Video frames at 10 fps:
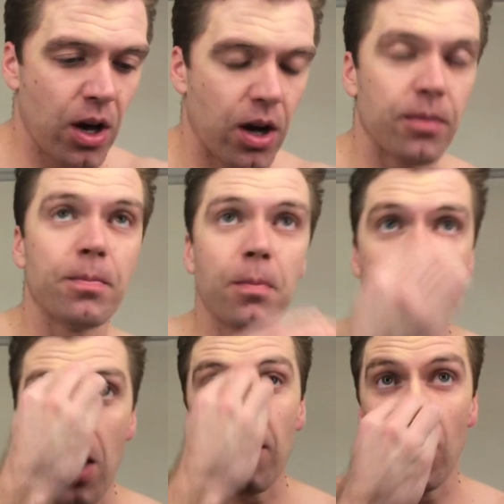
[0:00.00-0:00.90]
I
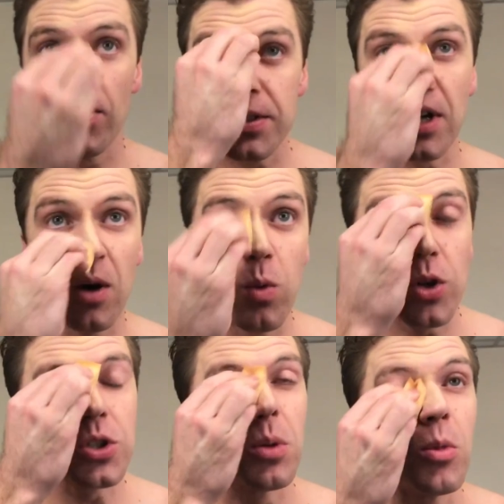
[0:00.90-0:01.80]

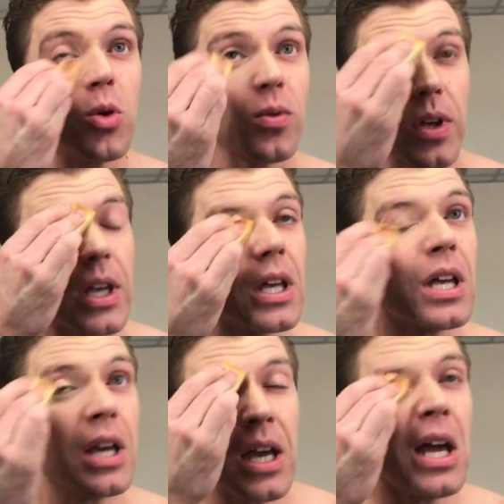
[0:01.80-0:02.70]
watched the movie
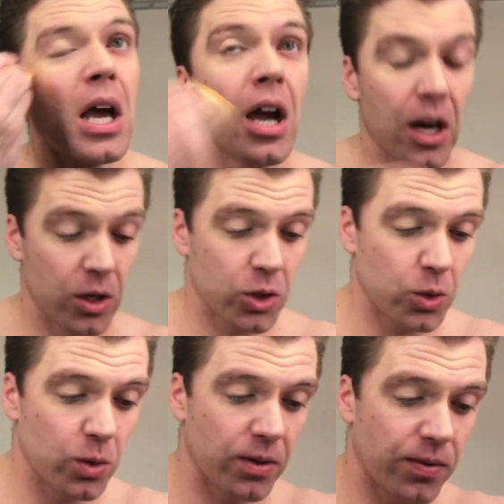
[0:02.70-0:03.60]
and I
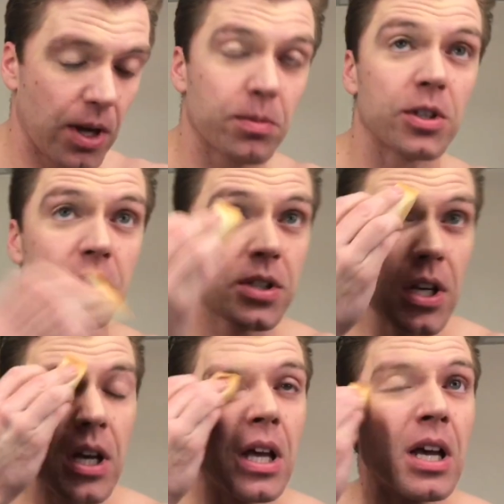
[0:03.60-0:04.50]
saw the fabulous
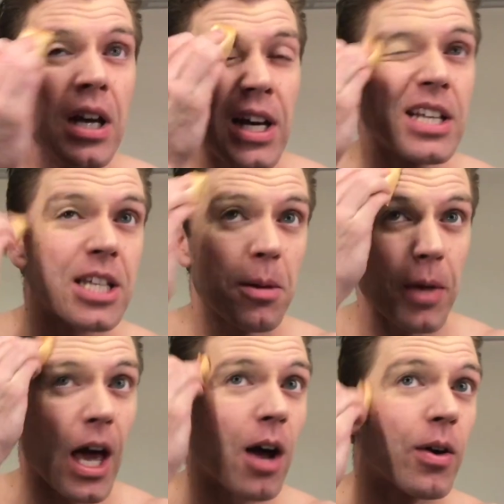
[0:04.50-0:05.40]

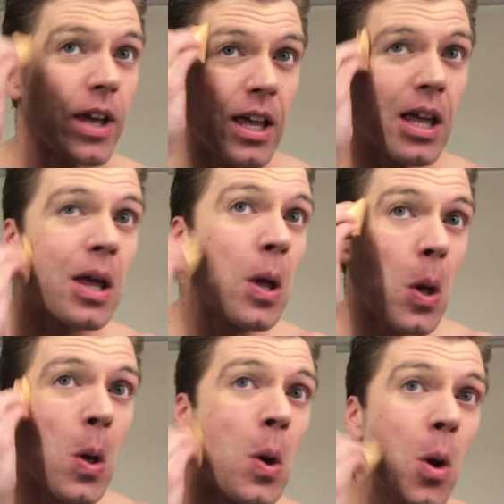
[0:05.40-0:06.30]
Tim Curry
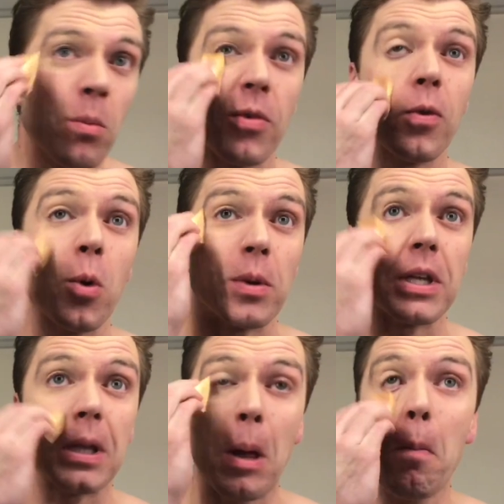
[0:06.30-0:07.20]
performing
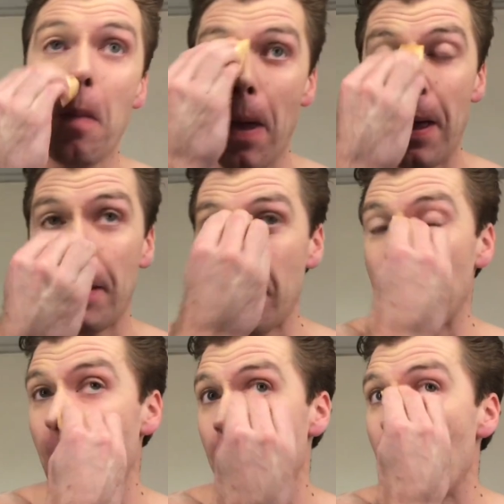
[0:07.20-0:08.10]
in it,
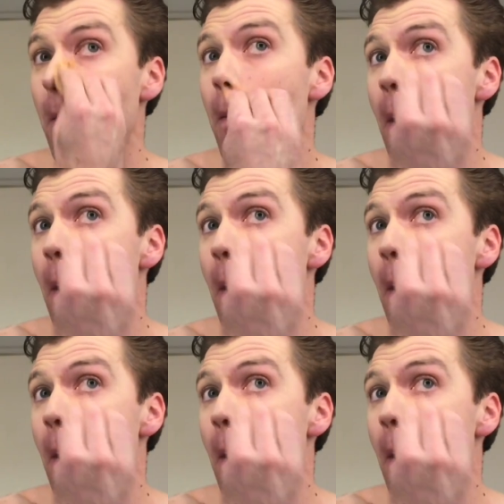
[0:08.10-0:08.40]
and